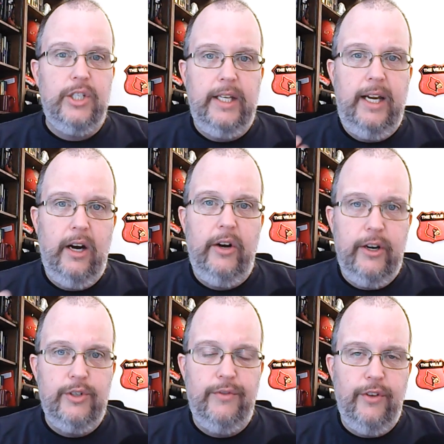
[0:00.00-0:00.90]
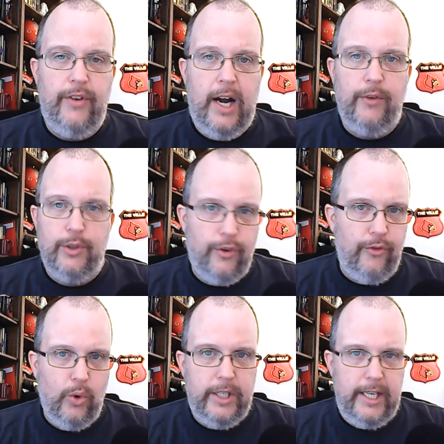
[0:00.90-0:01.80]
carriers of the virus for
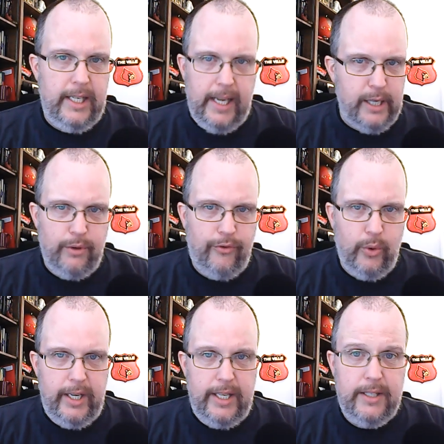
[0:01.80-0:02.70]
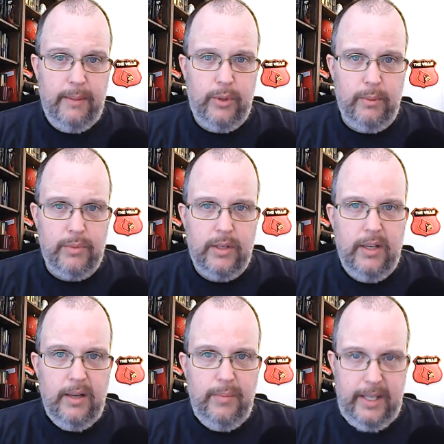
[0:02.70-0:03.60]
14 days before any symptoms
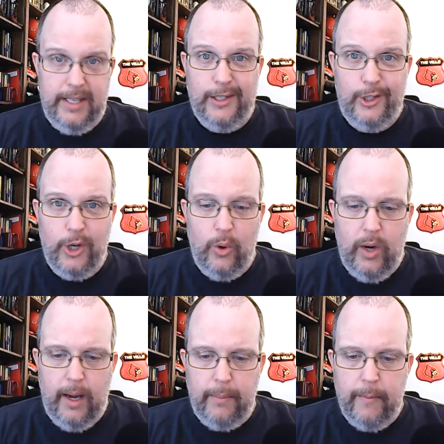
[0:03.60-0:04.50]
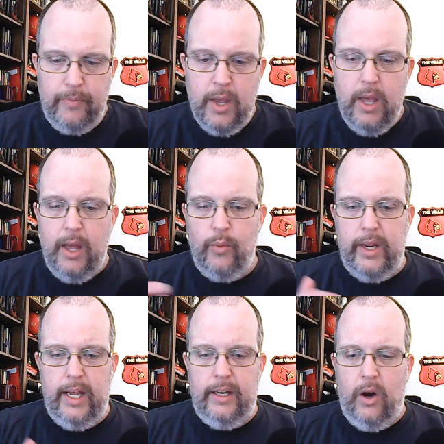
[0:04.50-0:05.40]
begin to show up.
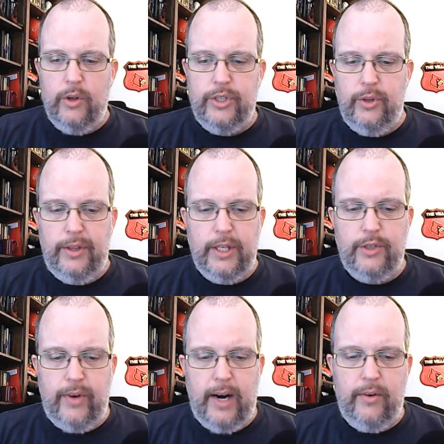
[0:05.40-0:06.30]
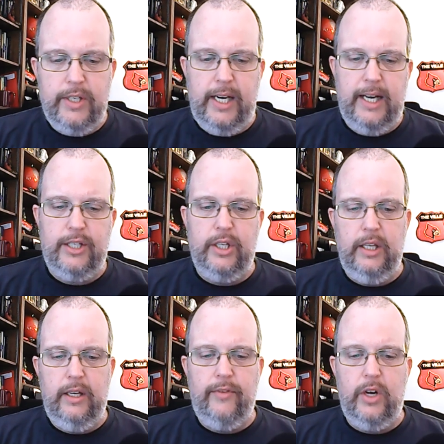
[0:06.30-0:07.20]
And also that this virus can actually
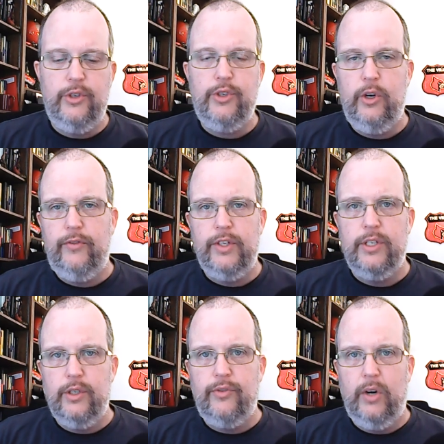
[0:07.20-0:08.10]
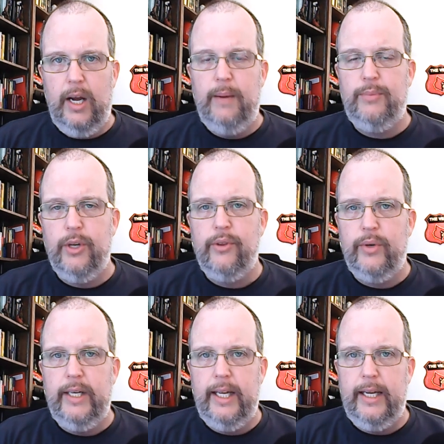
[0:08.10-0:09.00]
live on surfaces for up to
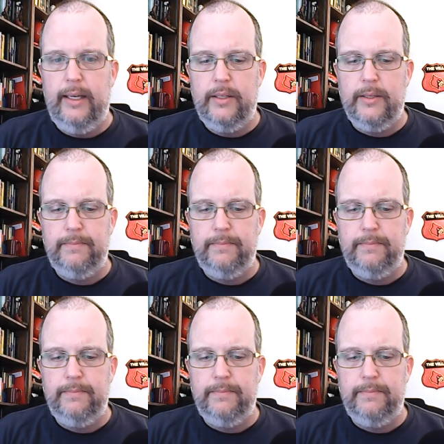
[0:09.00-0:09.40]
3 days.